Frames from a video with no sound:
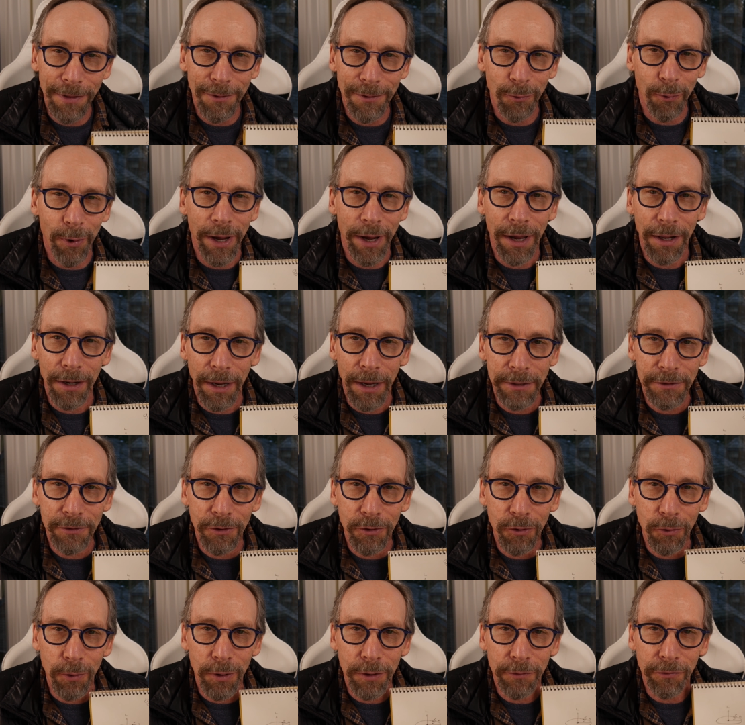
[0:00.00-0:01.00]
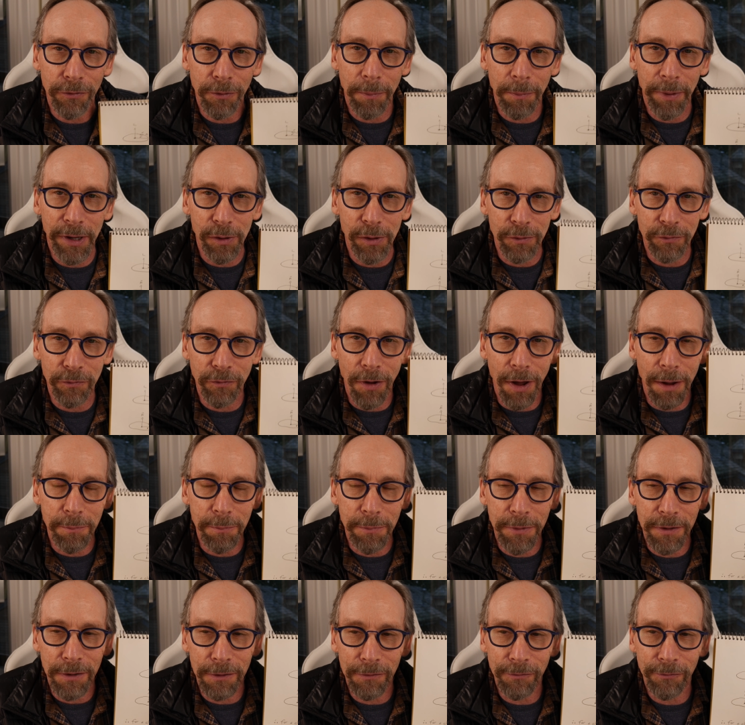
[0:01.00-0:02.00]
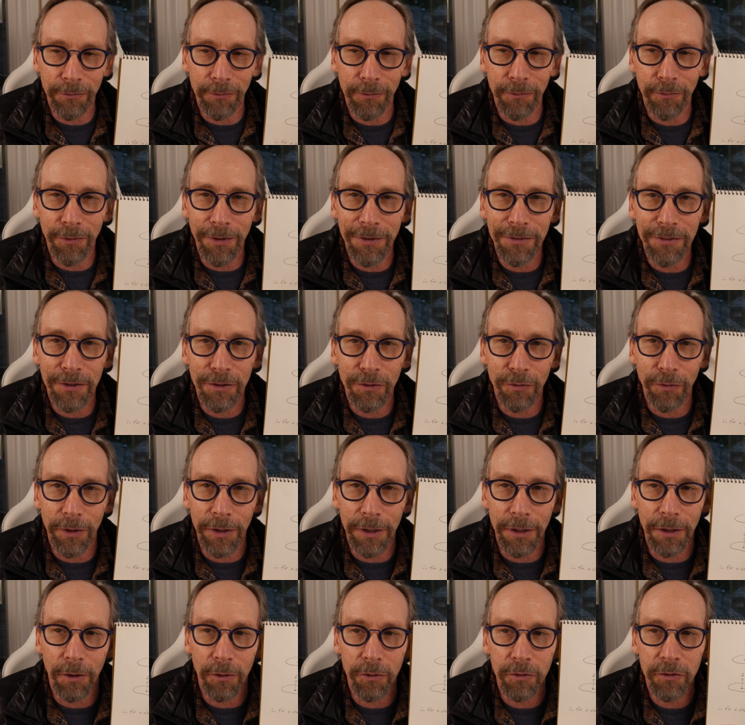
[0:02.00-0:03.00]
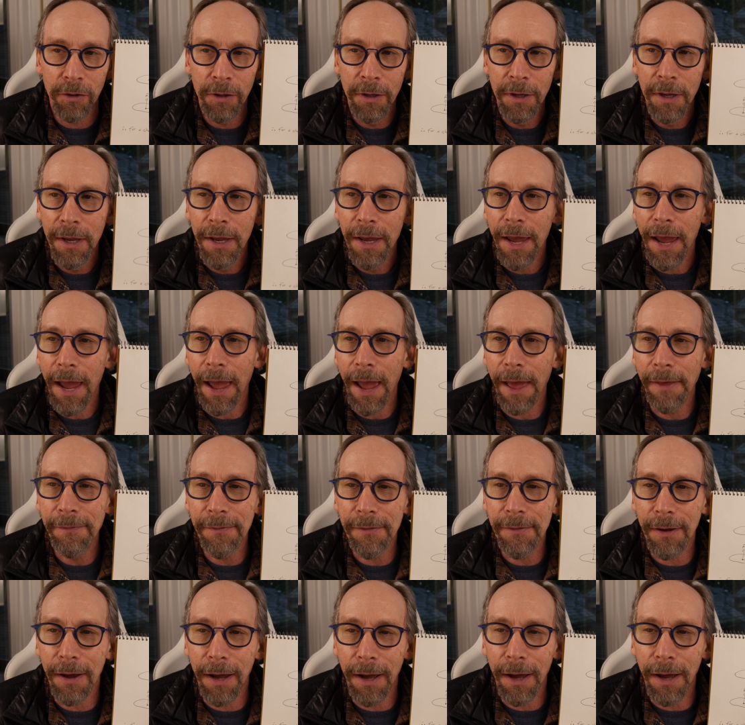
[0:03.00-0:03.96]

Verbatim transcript: the way I like to do it for my old 5-minute physics videos, and